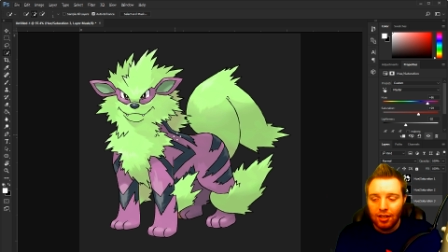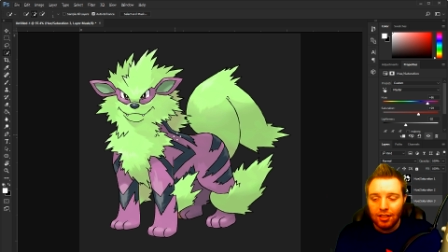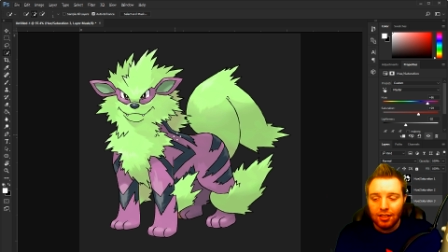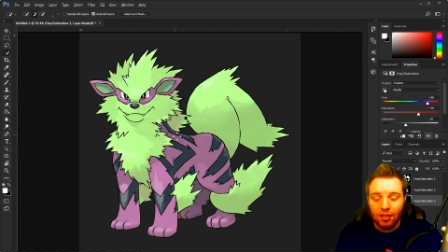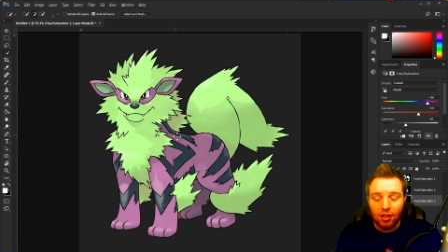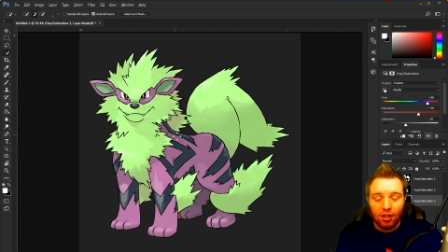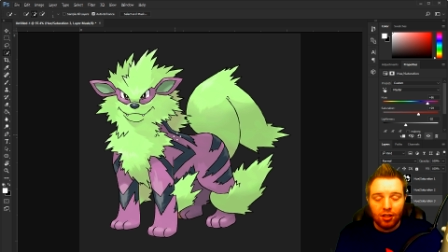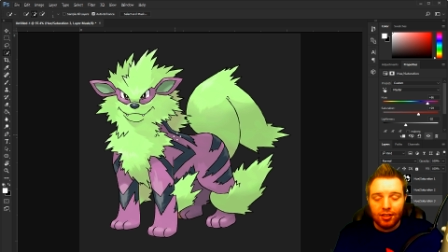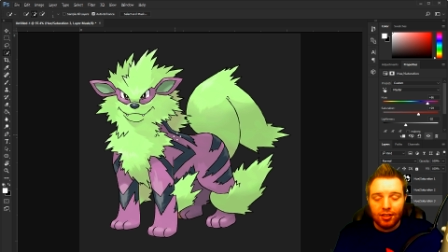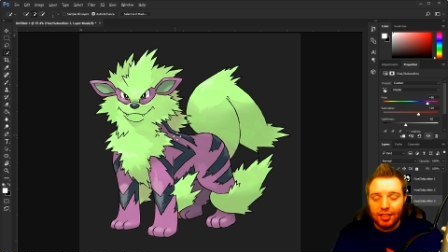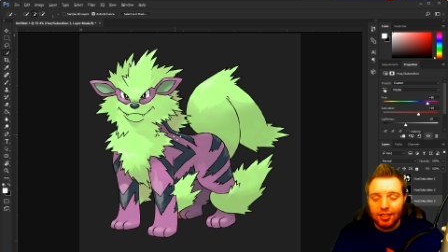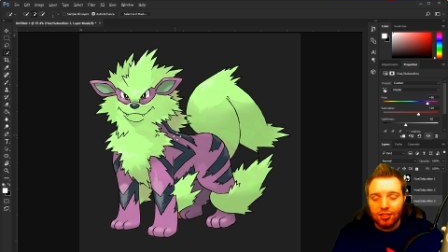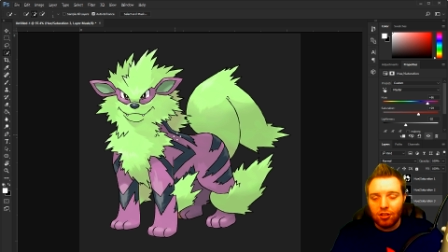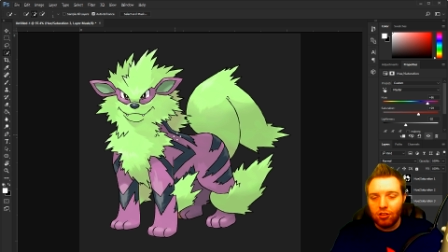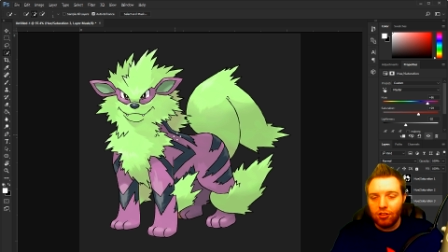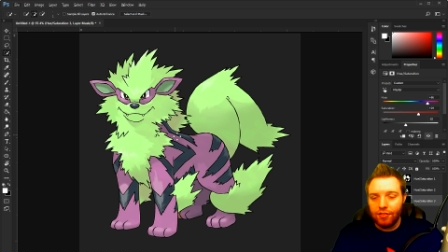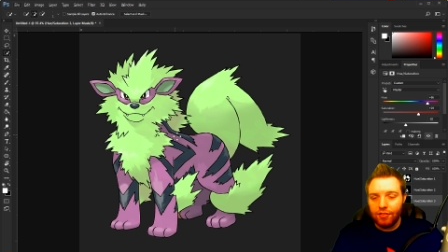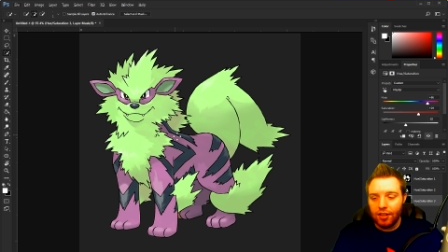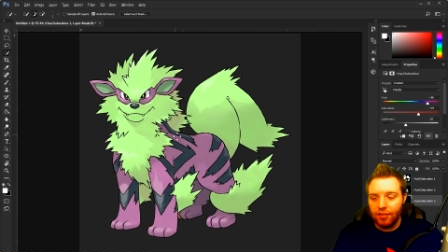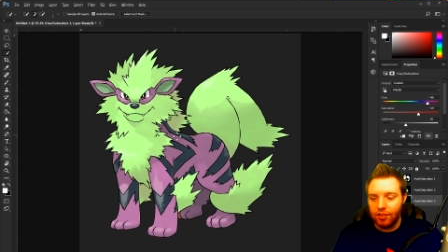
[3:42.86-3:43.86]
Uh, these are
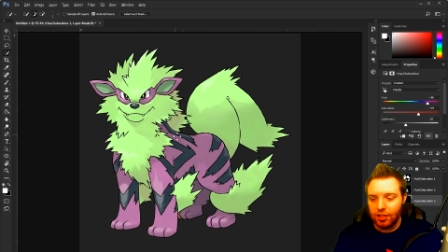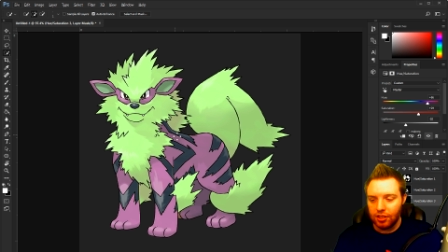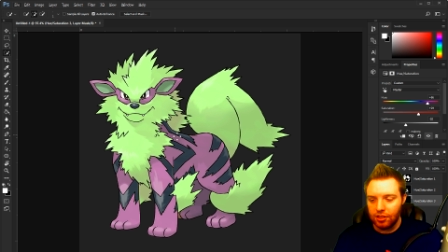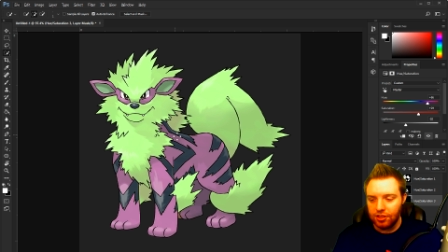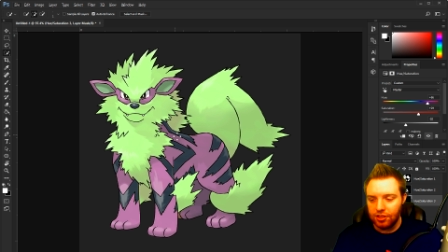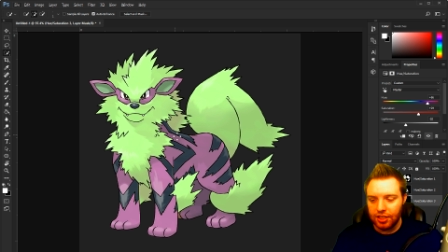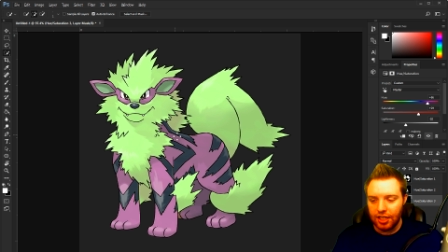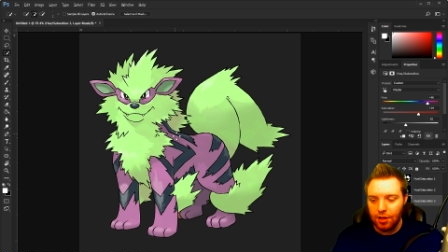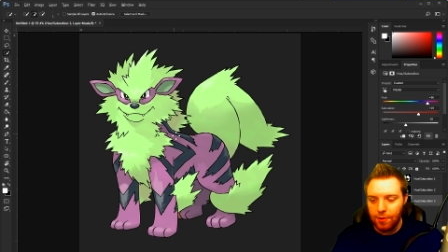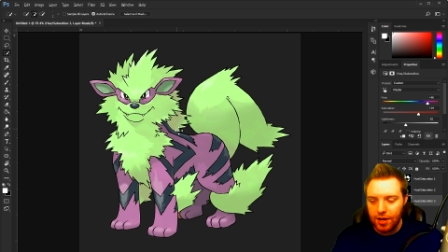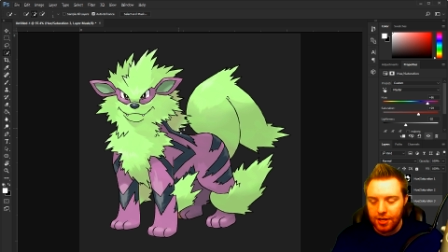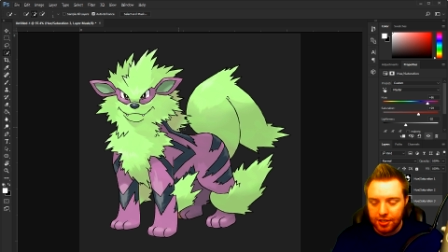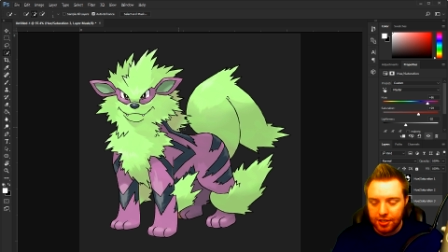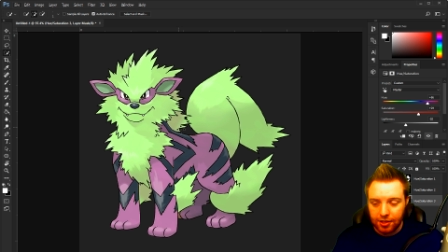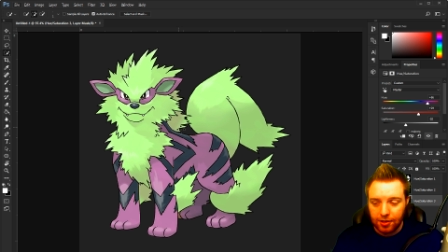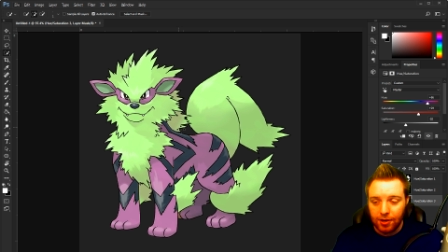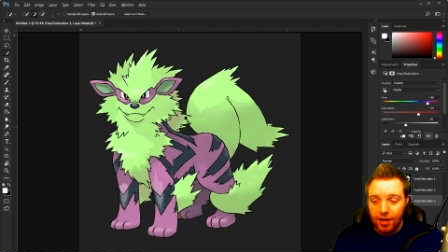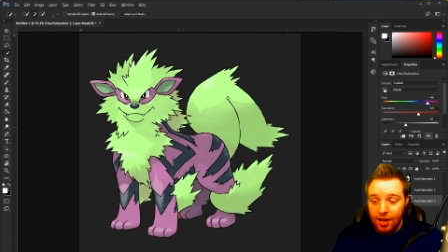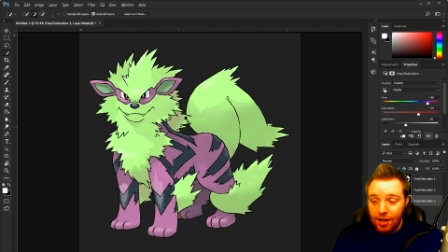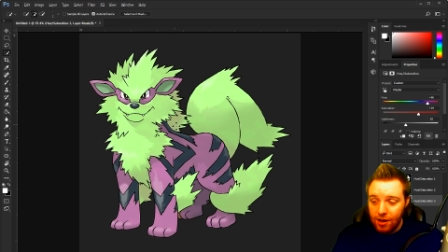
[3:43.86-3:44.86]
her favorite colors anyway,
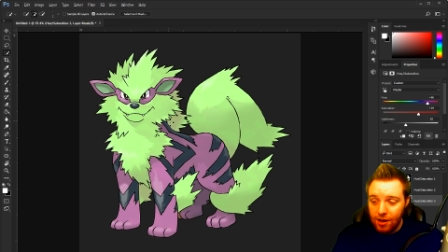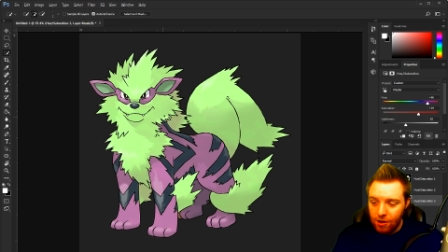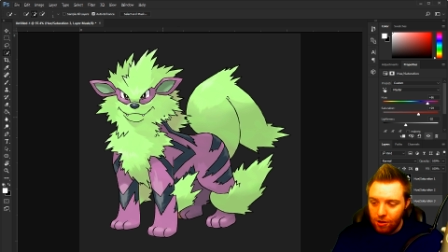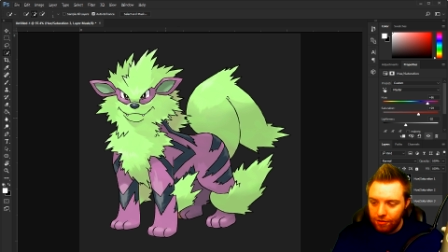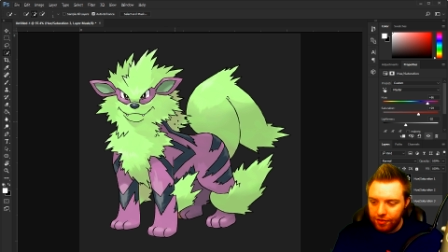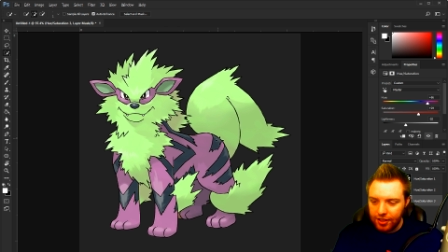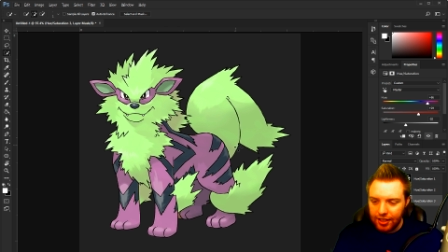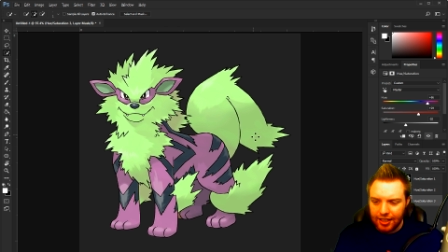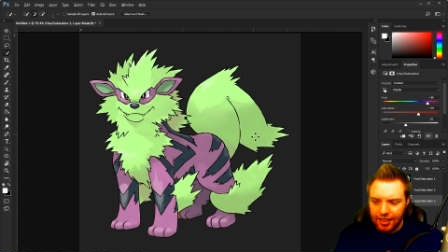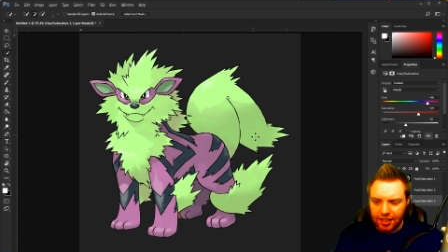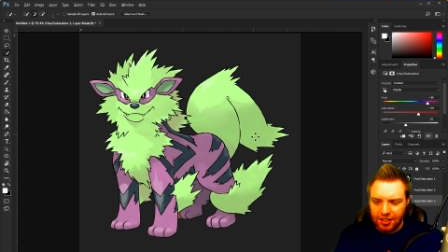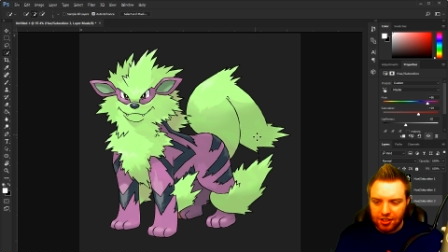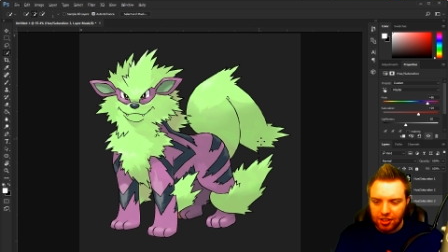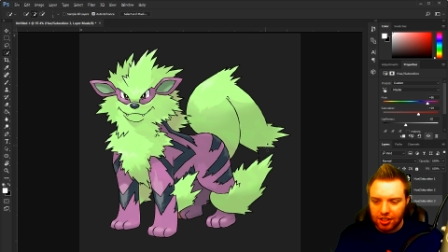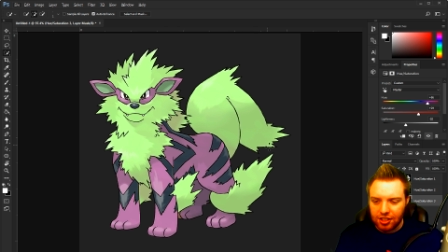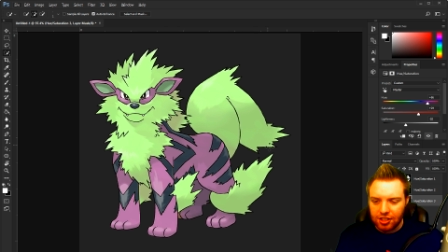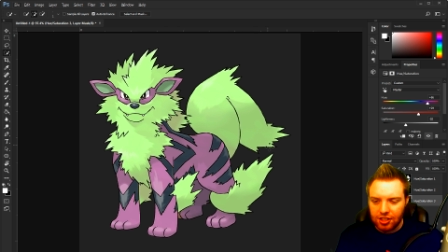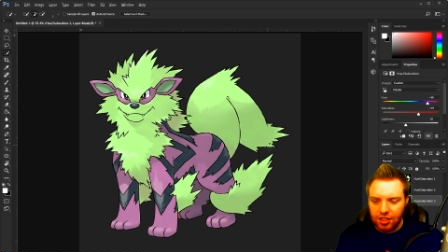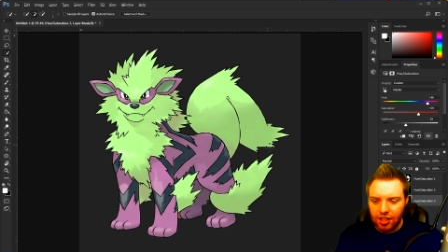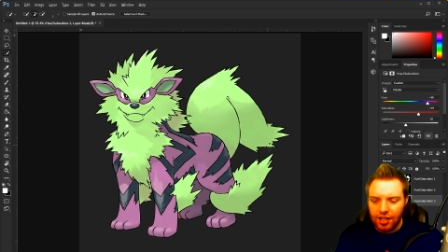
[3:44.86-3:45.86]
so hopefully this
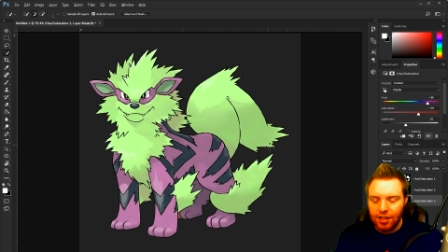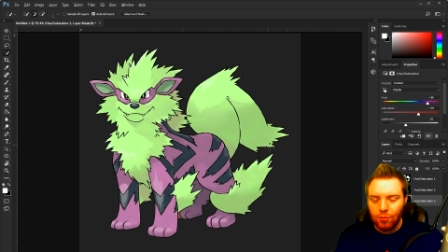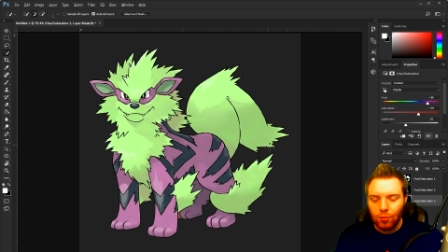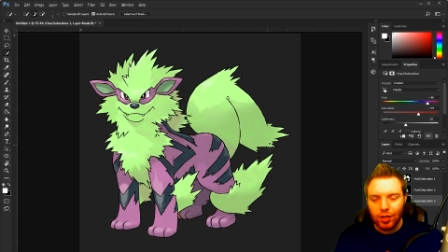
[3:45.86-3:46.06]
looks good.